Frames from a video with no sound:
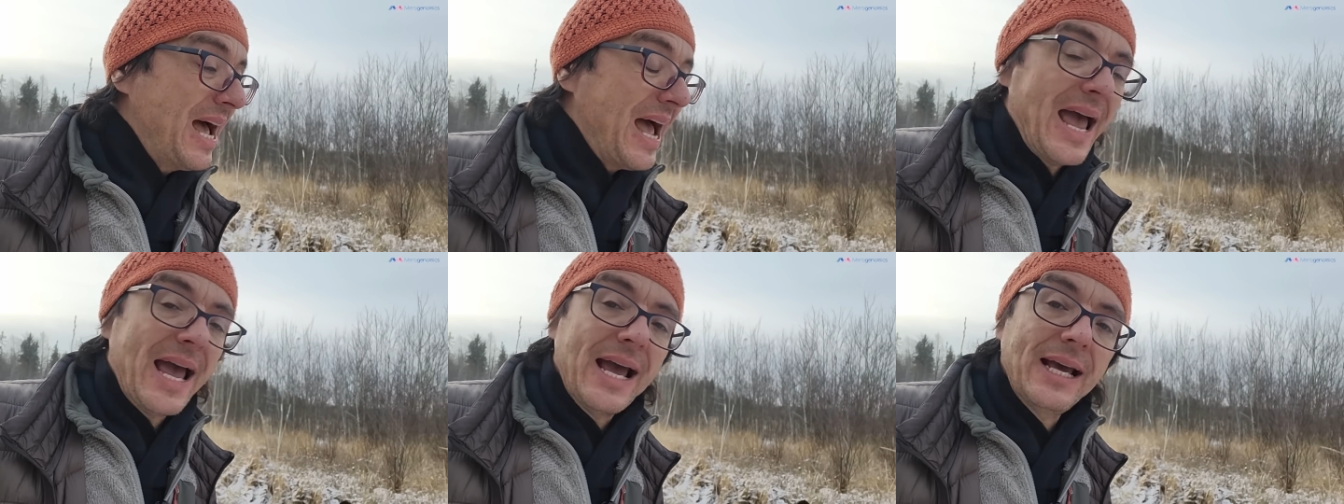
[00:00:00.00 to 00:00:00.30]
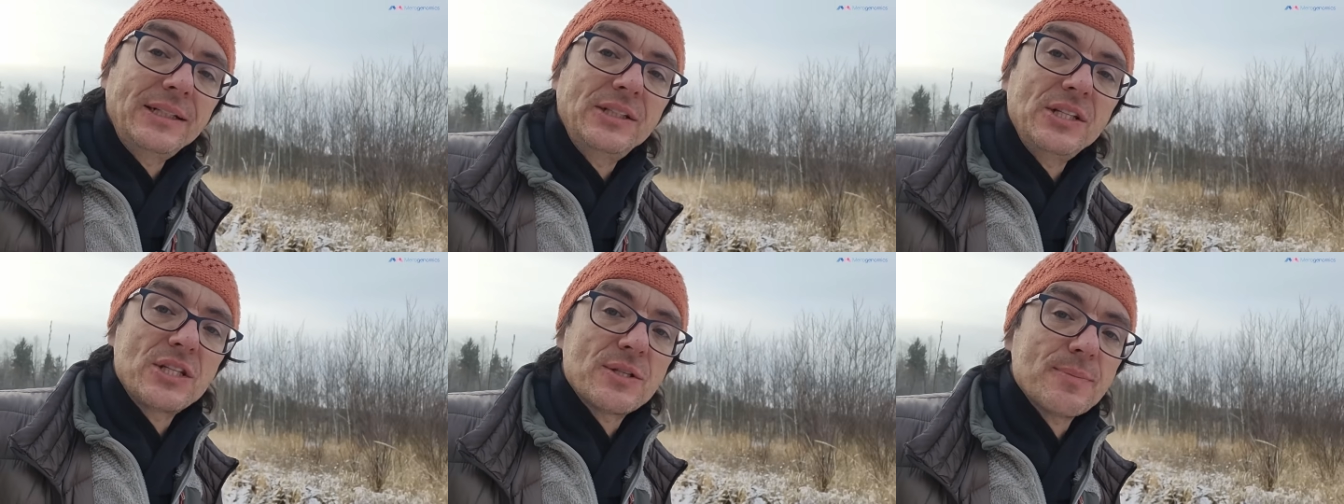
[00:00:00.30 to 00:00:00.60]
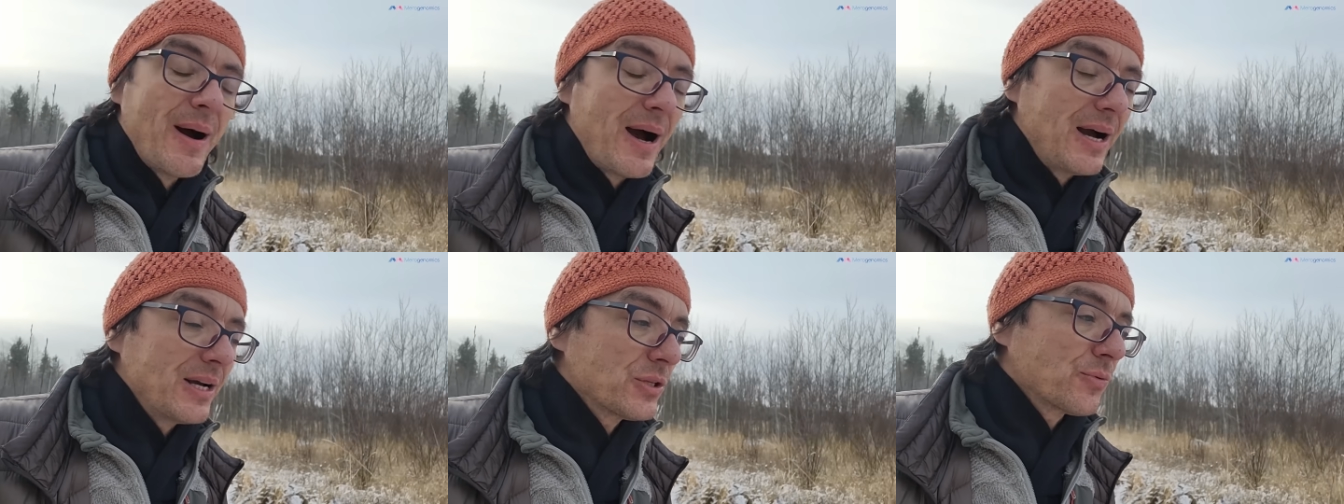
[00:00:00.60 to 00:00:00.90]
and these
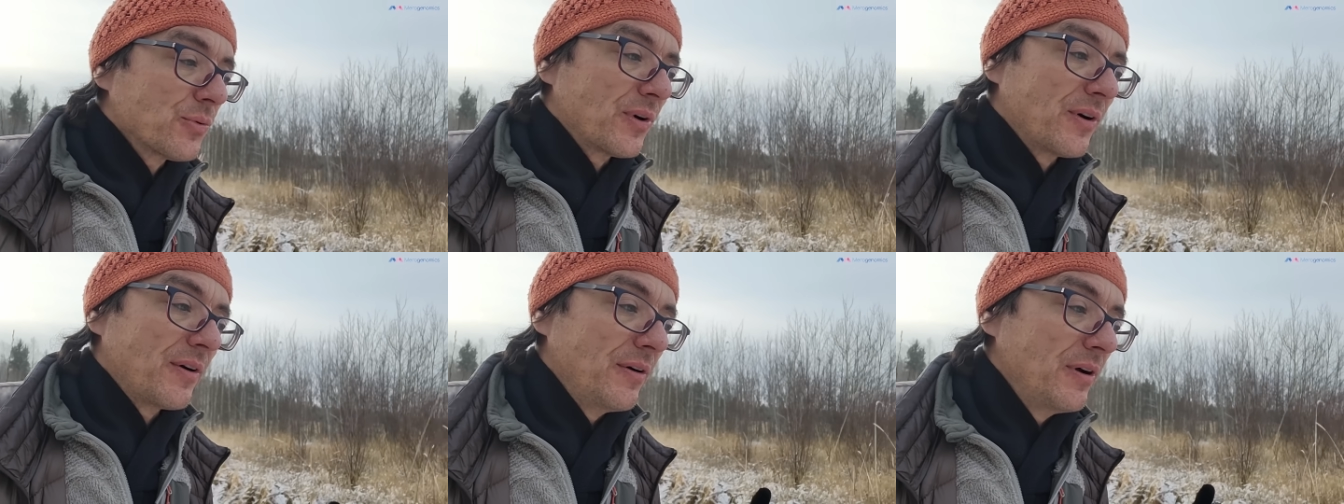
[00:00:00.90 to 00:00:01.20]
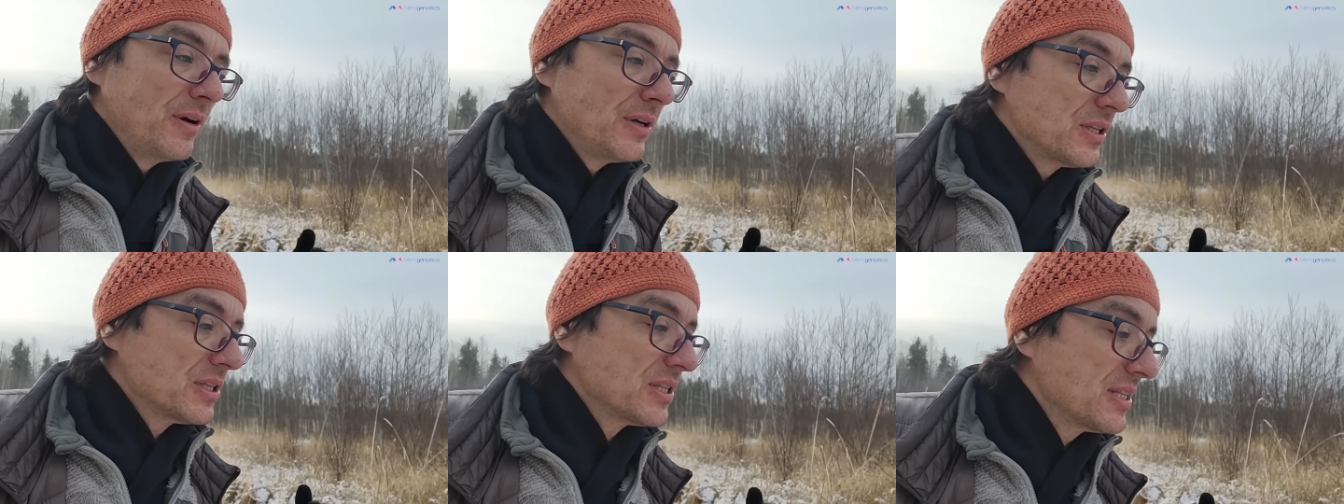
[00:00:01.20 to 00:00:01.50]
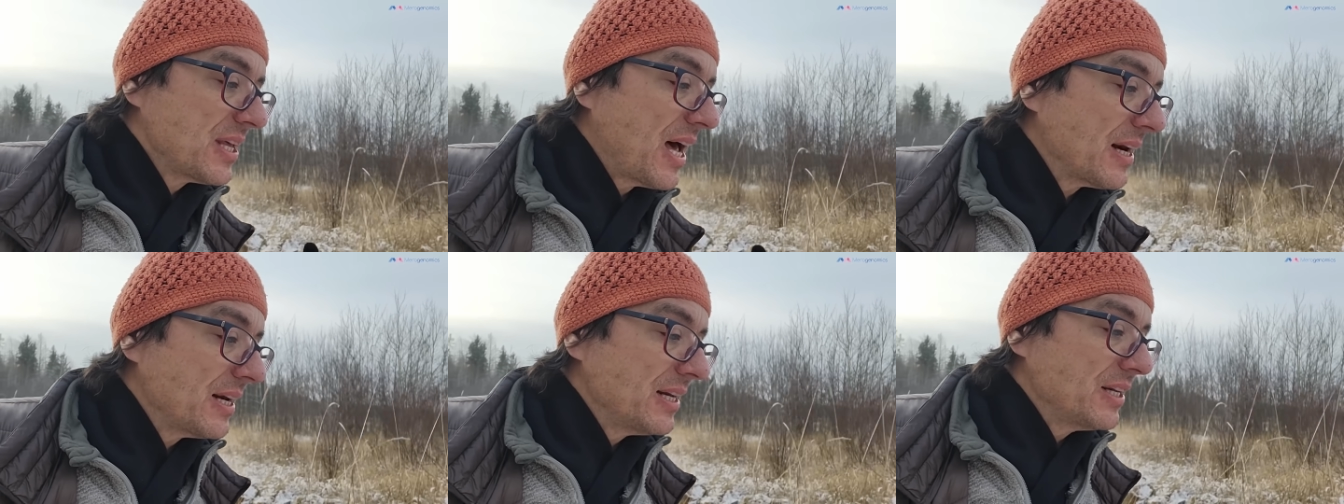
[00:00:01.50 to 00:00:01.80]
mice were
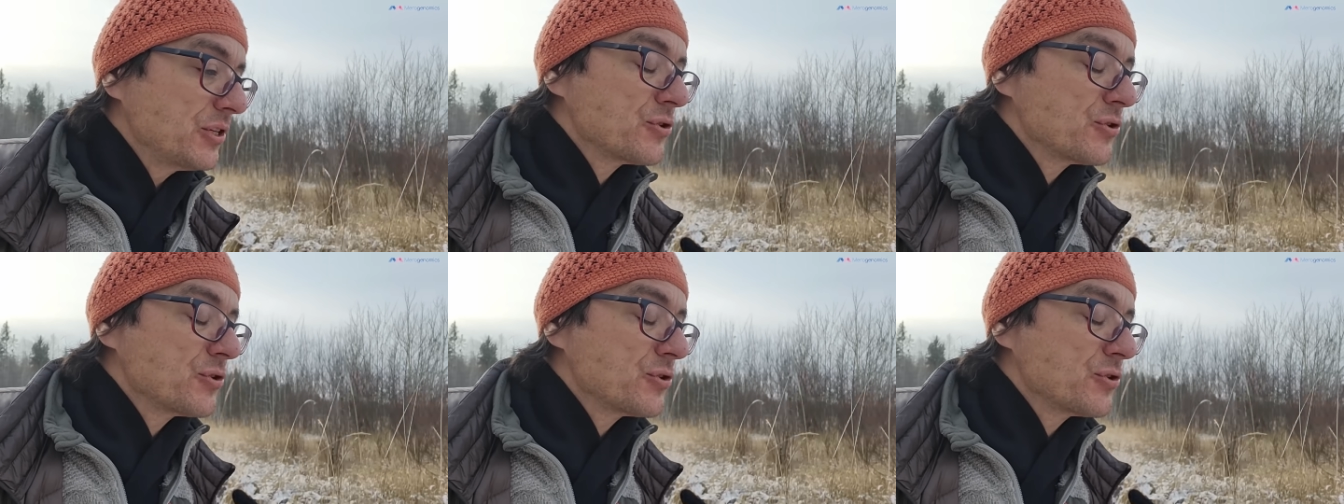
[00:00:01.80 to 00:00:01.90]
suddenly